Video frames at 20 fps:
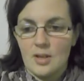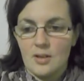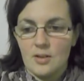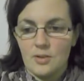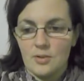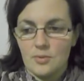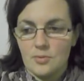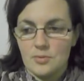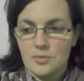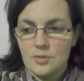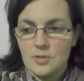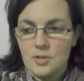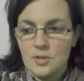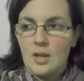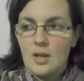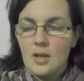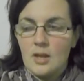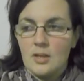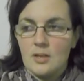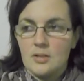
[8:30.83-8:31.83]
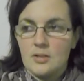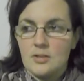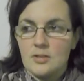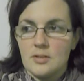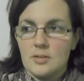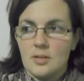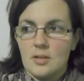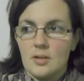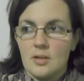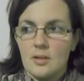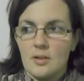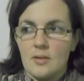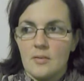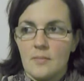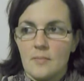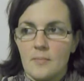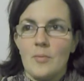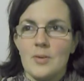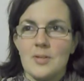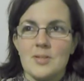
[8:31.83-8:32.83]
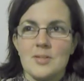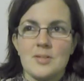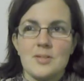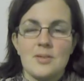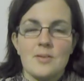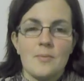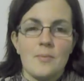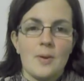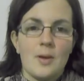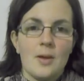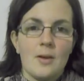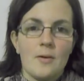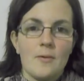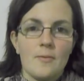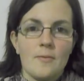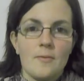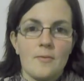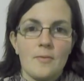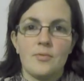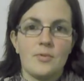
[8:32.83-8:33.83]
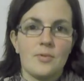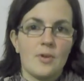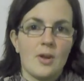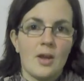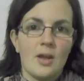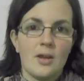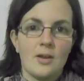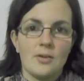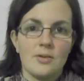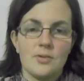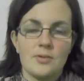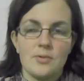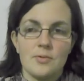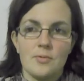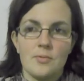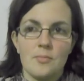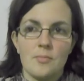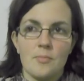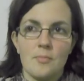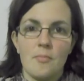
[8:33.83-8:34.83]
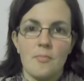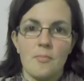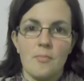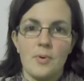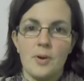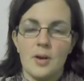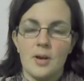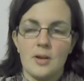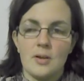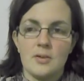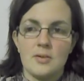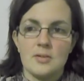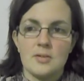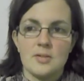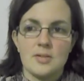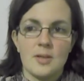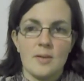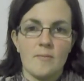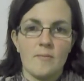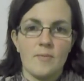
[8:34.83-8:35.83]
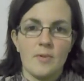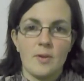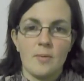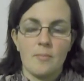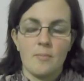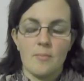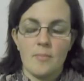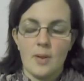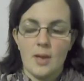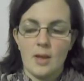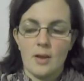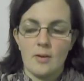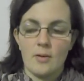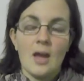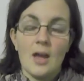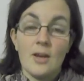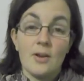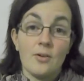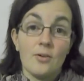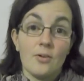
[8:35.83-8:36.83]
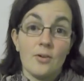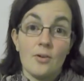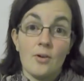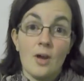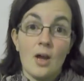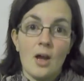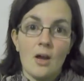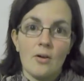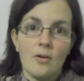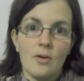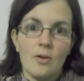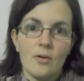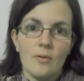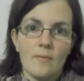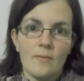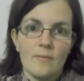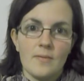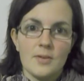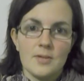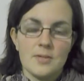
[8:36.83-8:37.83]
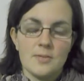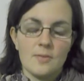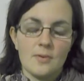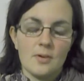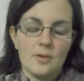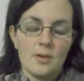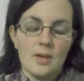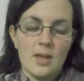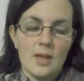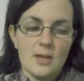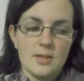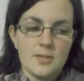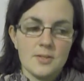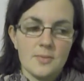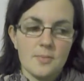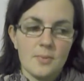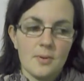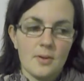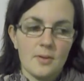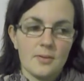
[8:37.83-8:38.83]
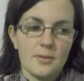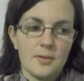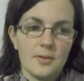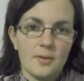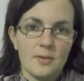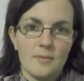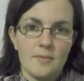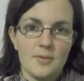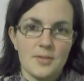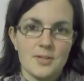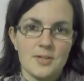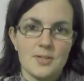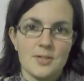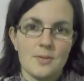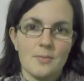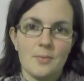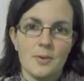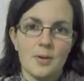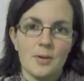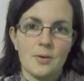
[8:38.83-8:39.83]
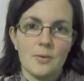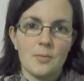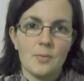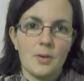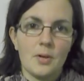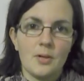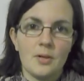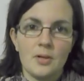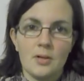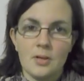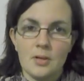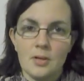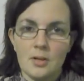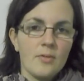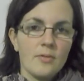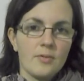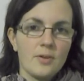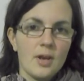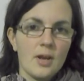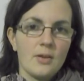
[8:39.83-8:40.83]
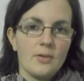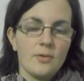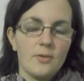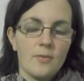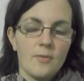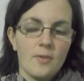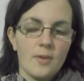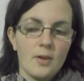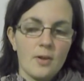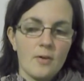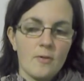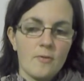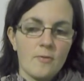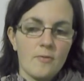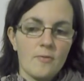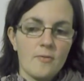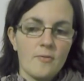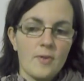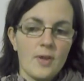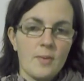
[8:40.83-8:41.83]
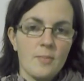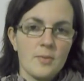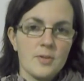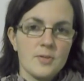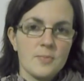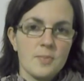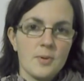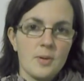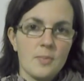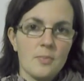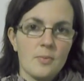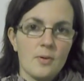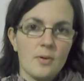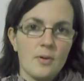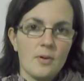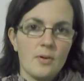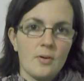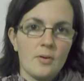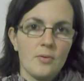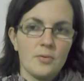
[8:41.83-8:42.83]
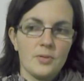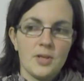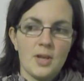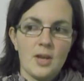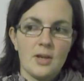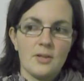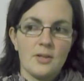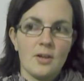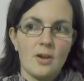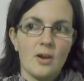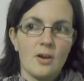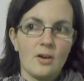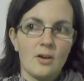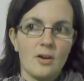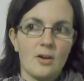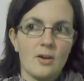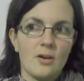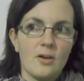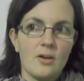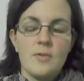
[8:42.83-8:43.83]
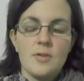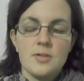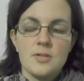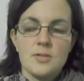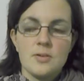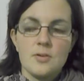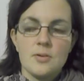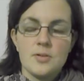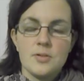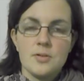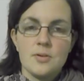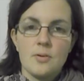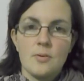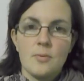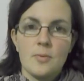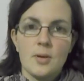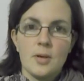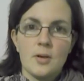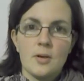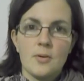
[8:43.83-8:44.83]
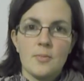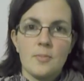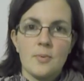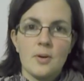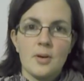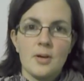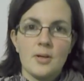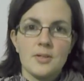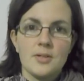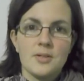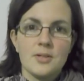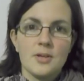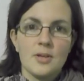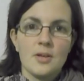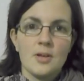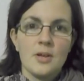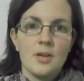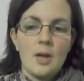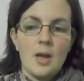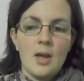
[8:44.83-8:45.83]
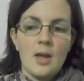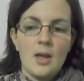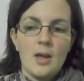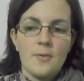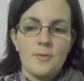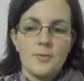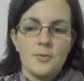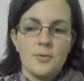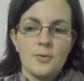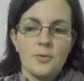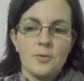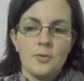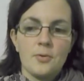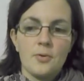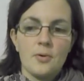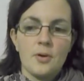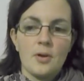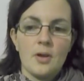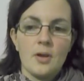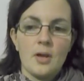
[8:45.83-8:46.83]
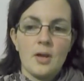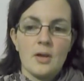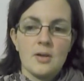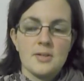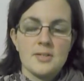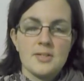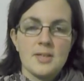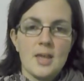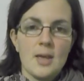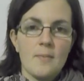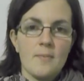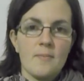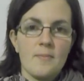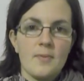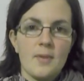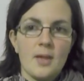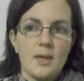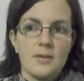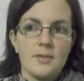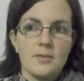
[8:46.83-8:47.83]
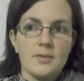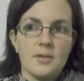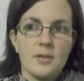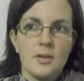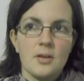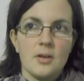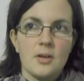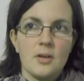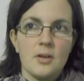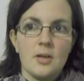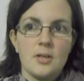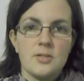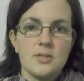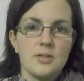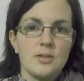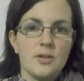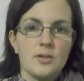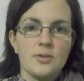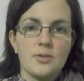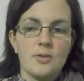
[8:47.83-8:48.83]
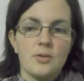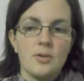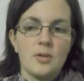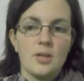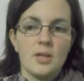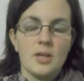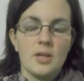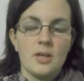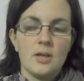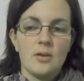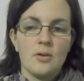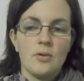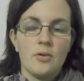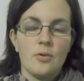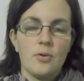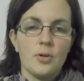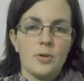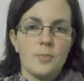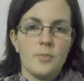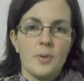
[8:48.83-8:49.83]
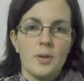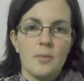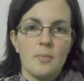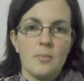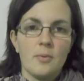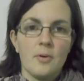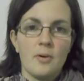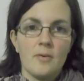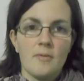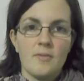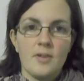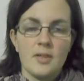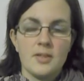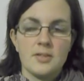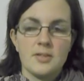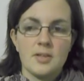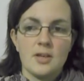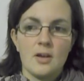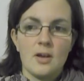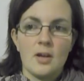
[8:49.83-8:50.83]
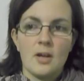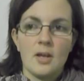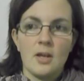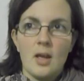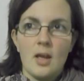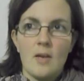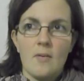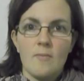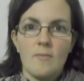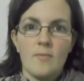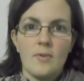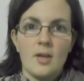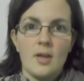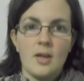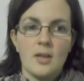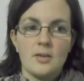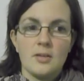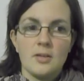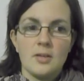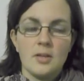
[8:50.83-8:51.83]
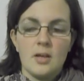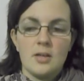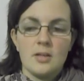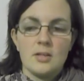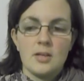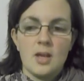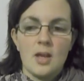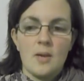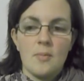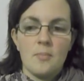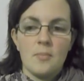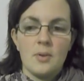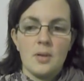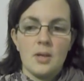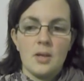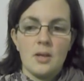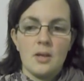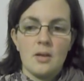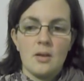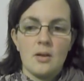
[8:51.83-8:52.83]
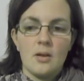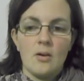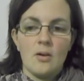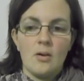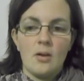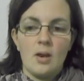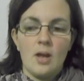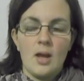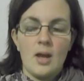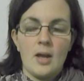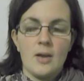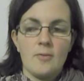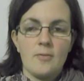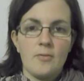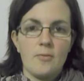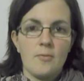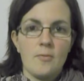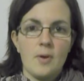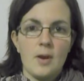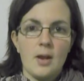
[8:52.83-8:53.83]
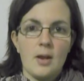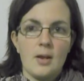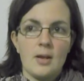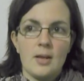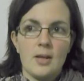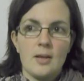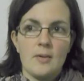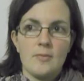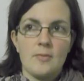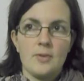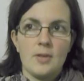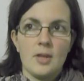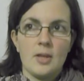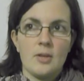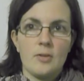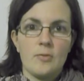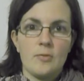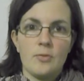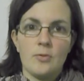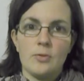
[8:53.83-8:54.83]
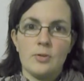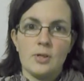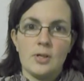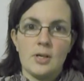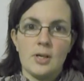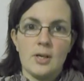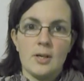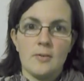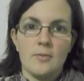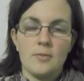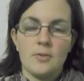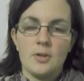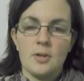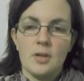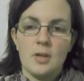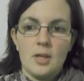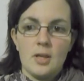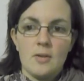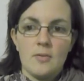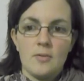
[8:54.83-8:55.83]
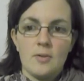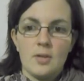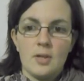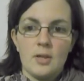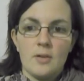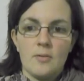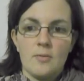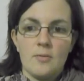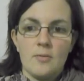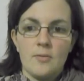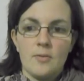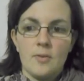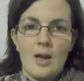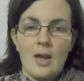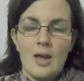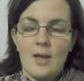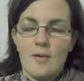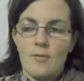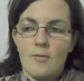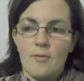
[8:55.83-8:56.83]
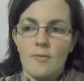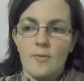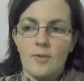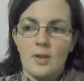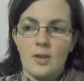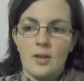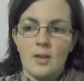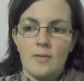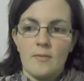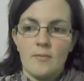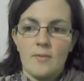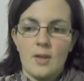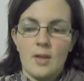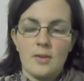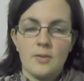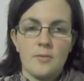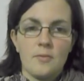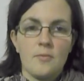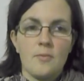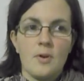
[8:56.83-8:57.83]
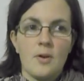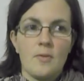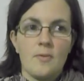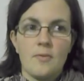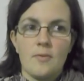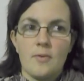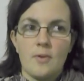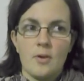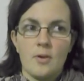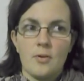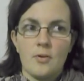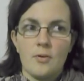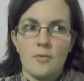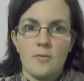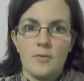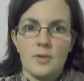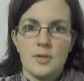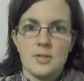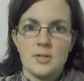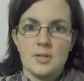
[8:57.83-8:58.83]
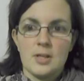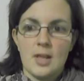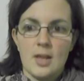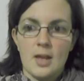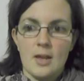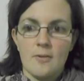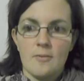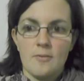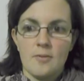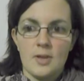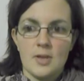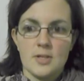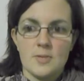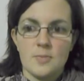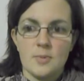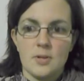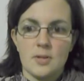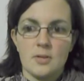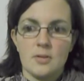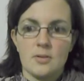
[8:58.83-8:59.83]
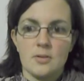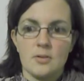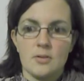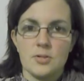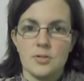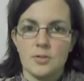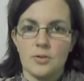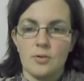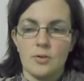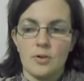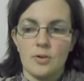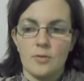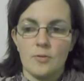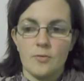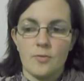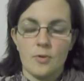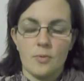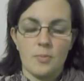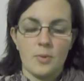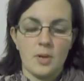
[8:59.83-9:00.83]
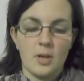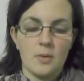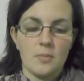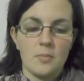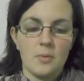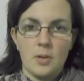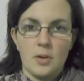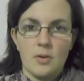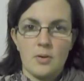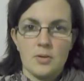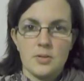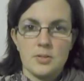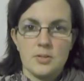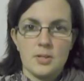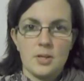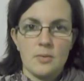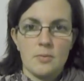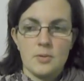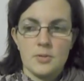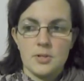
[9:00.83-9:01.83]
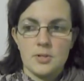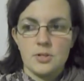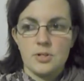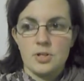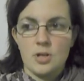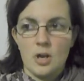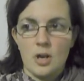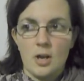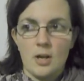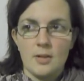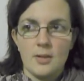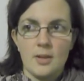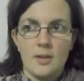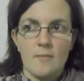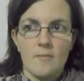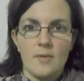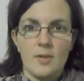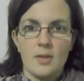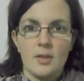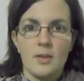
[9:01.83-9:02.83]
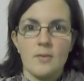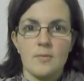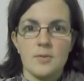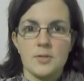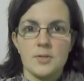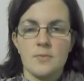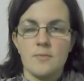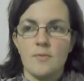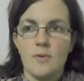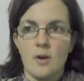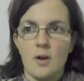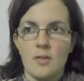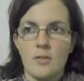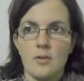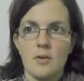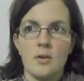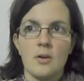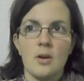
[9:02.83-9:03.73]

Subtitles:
use. And this is a way of trying to bring something back. I don't know how long this will last, but this is a weird one. Trying to think of famous people who died younger. This is also weird, but I have to accept that it's not only old people that die, and that it can be a life well lived and fully lived, even if I have a feeling that one third of his life has been stolen from him, because he was a child and then he was a father